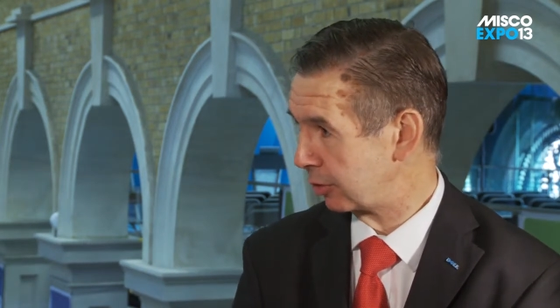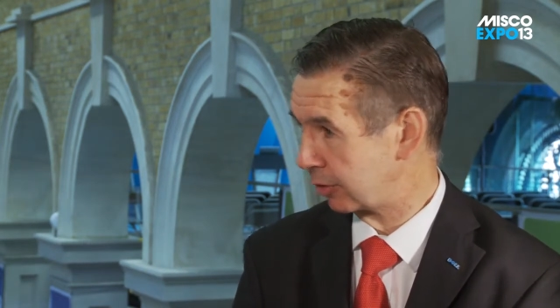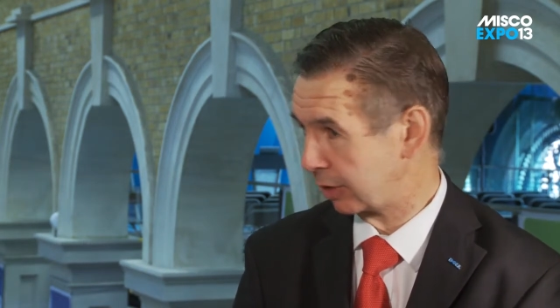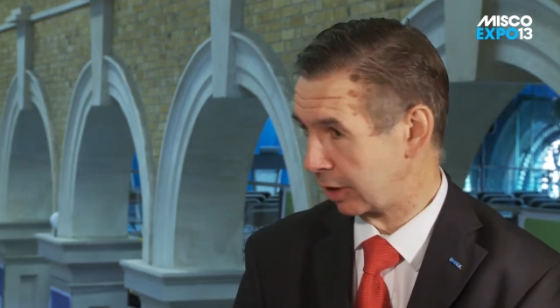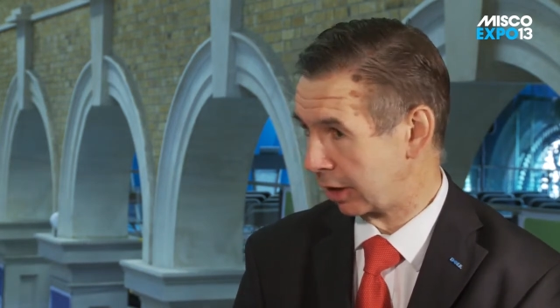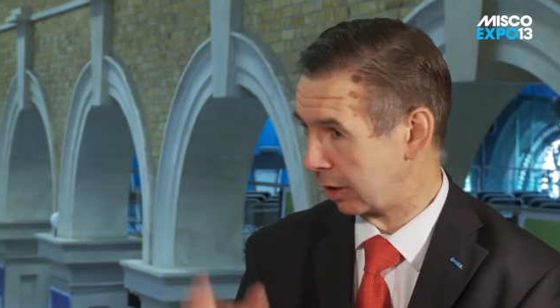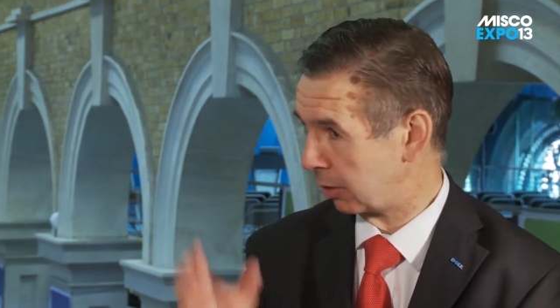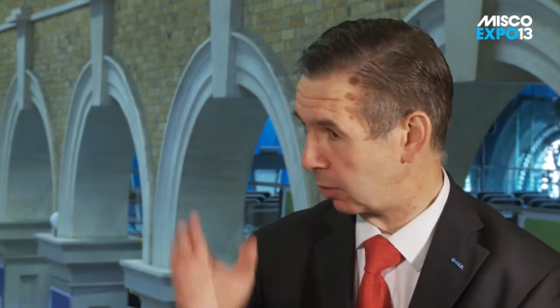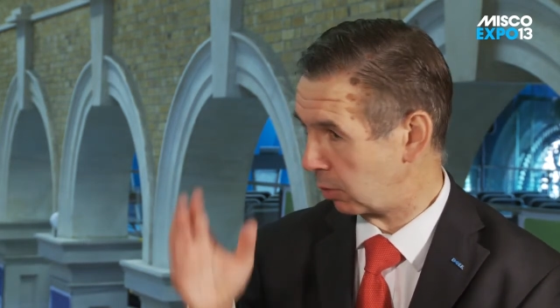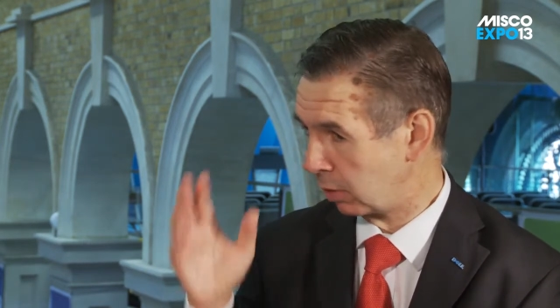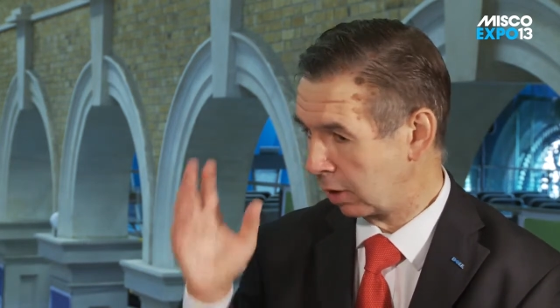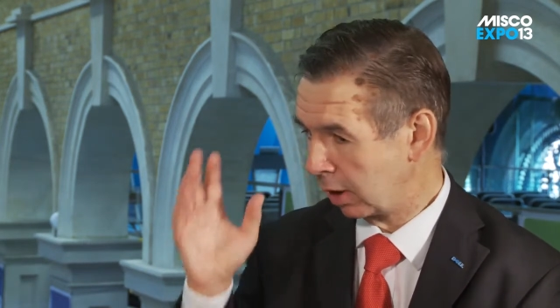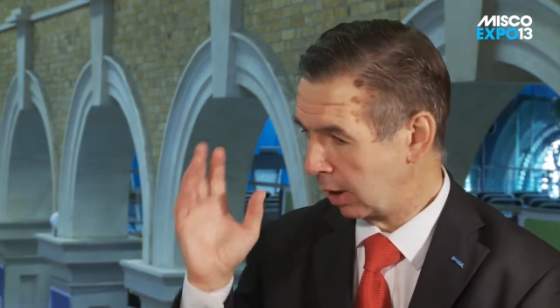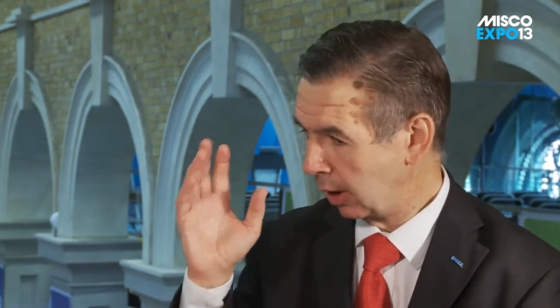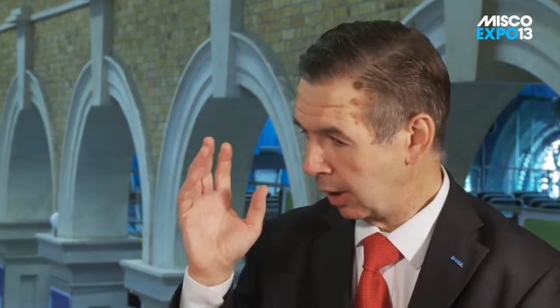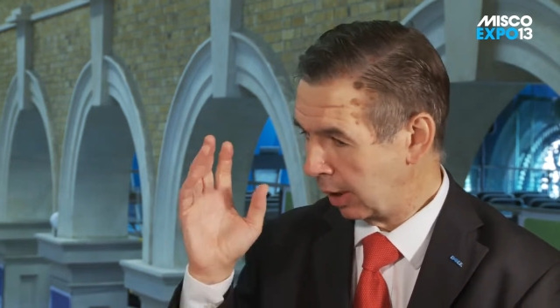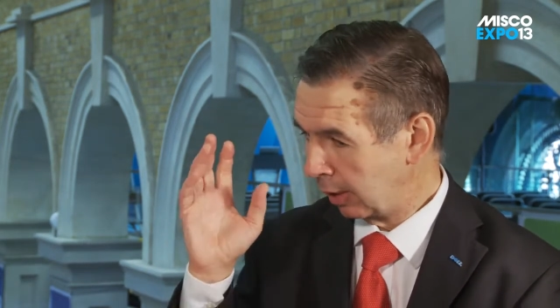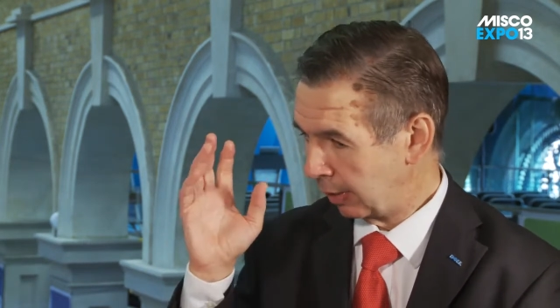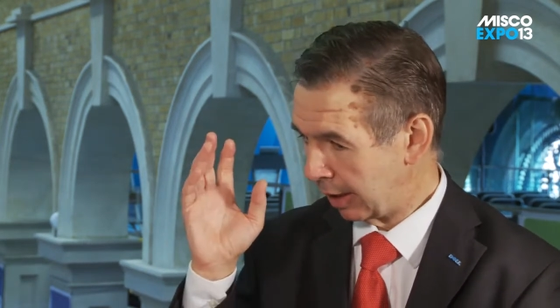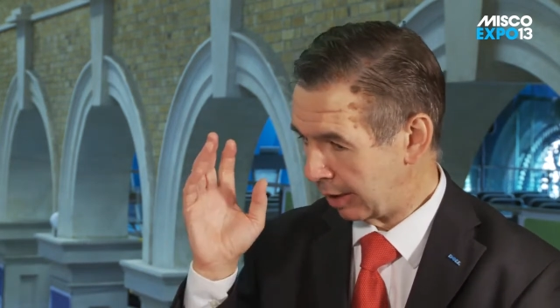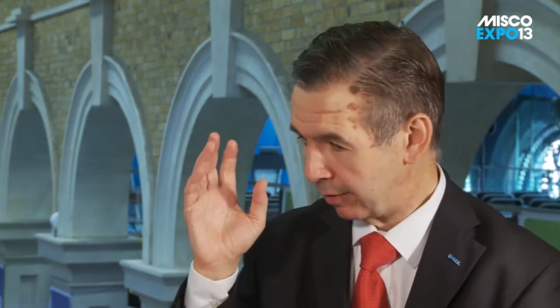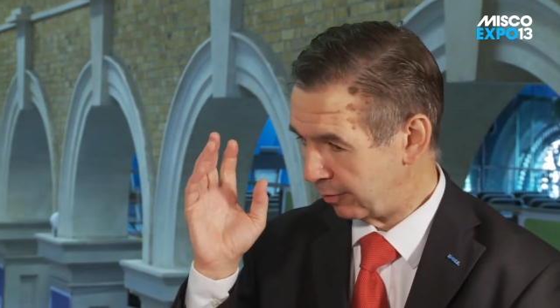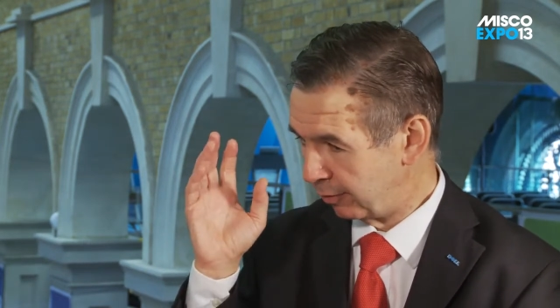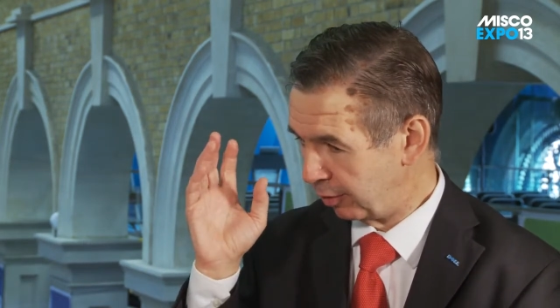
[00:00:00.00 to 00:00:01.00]
So
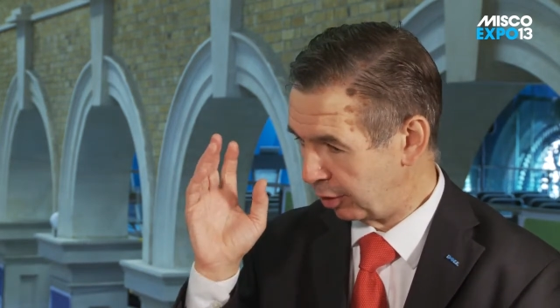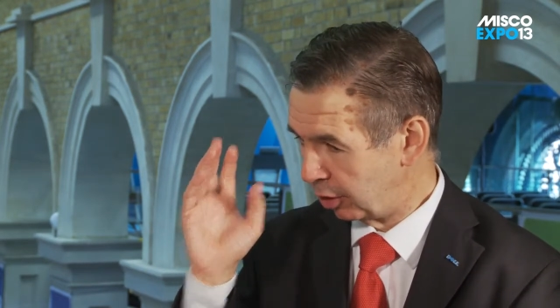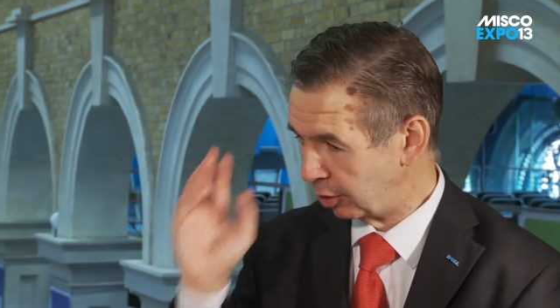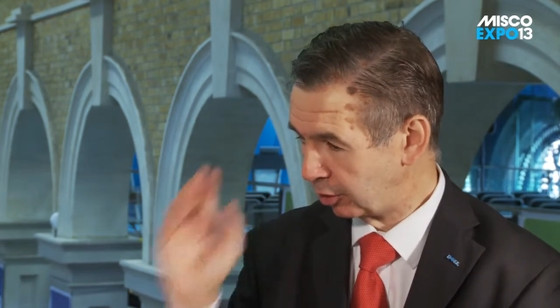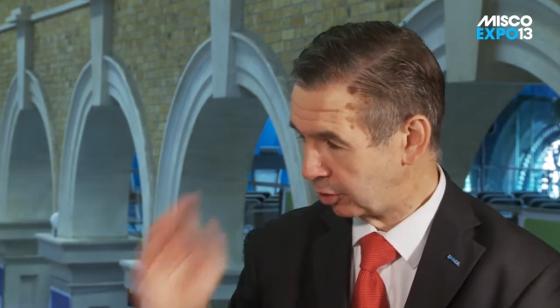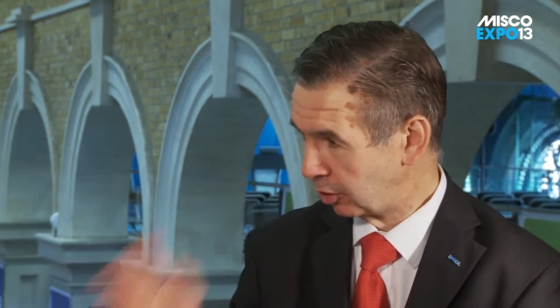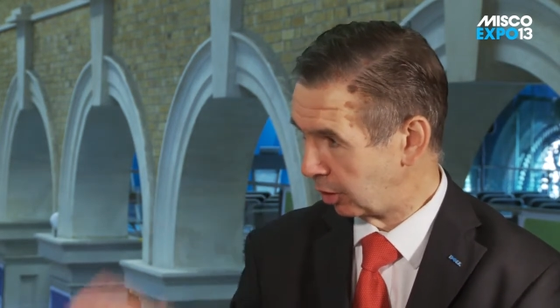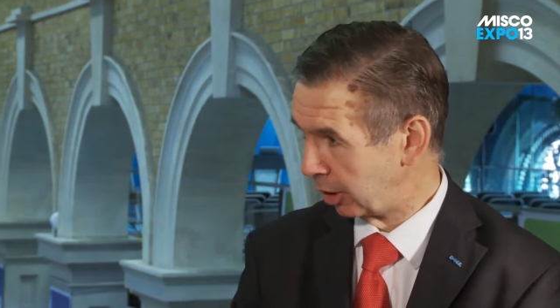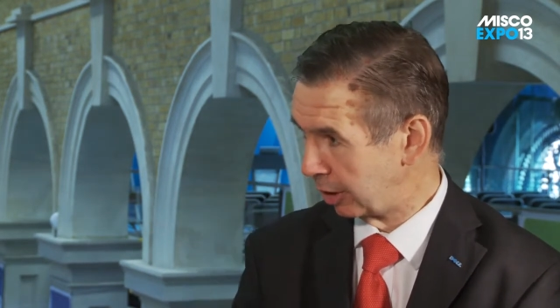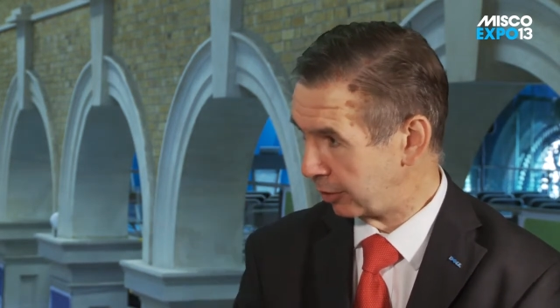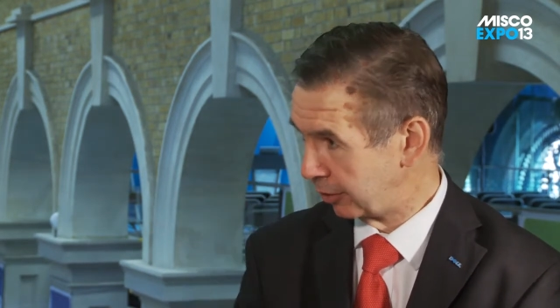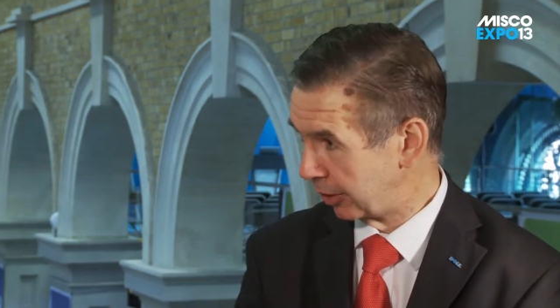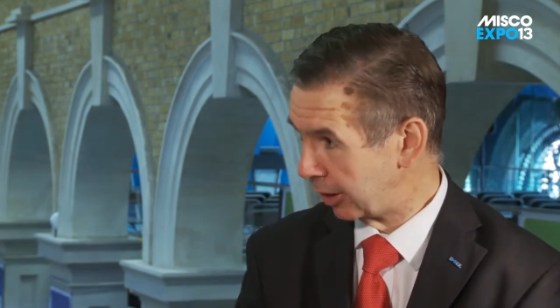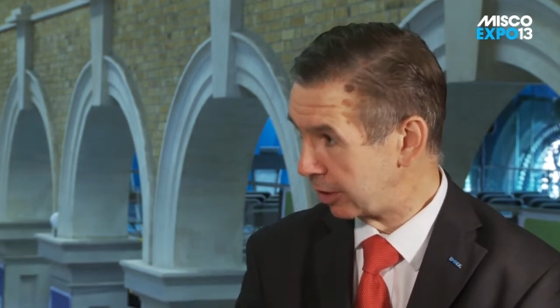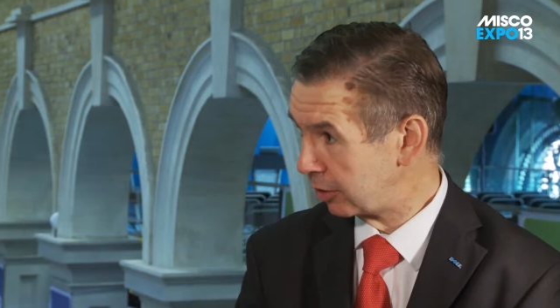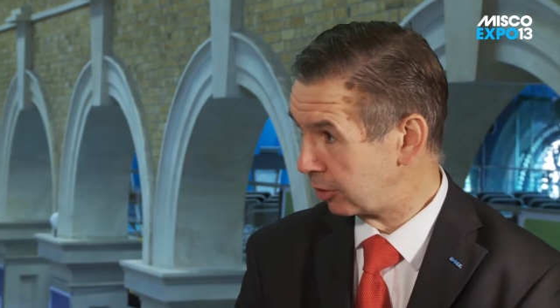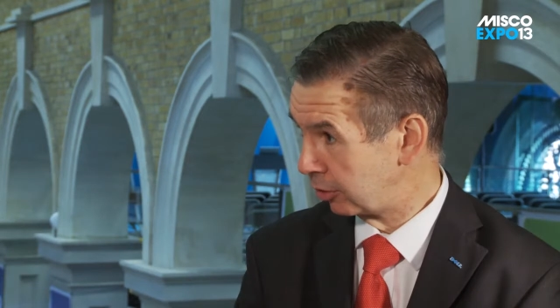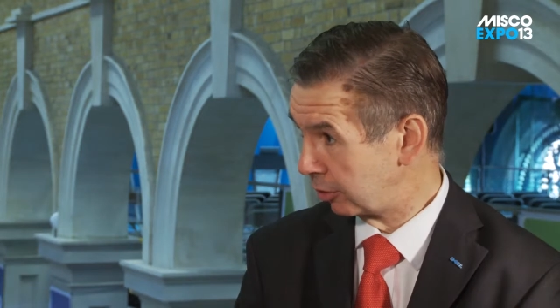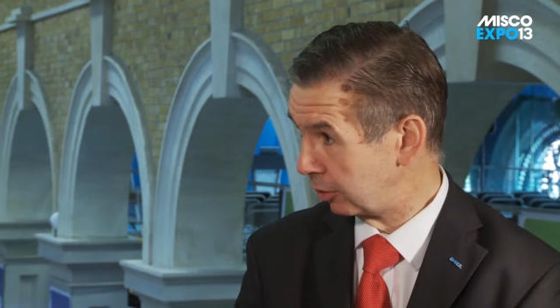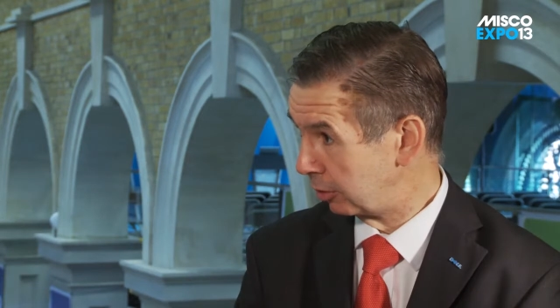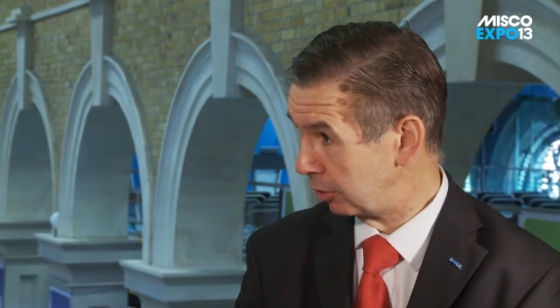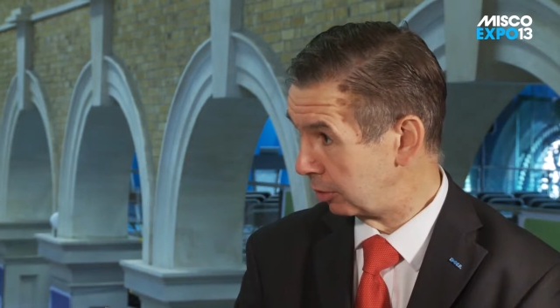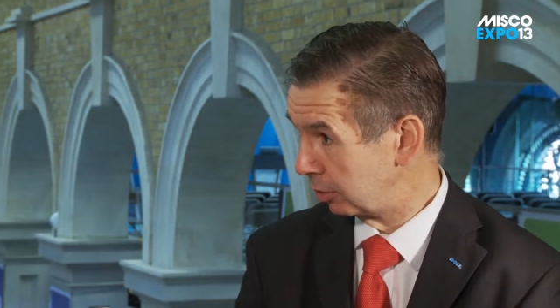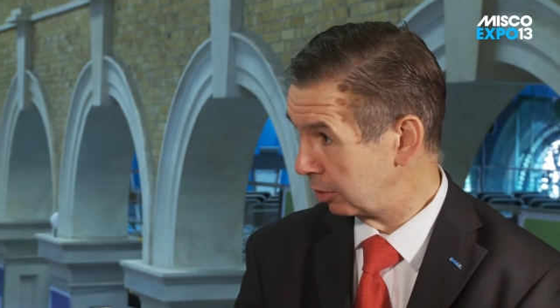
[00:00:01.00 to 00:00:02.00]
that
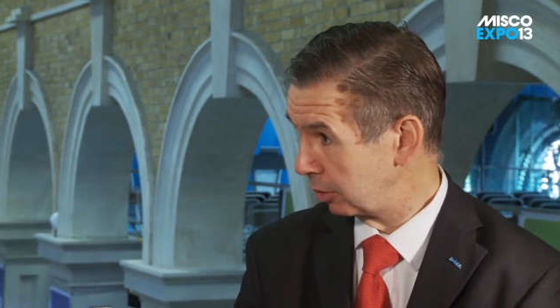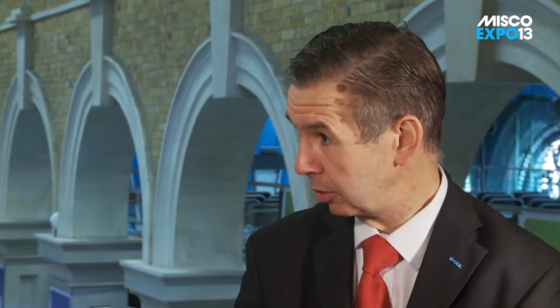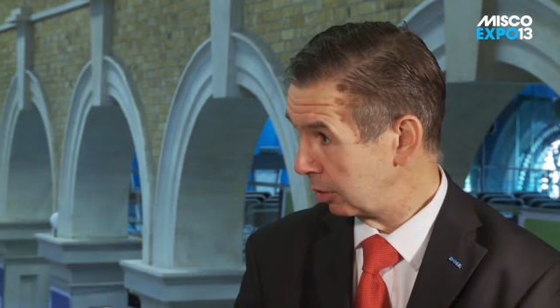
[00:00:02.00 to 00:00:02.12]
virtualization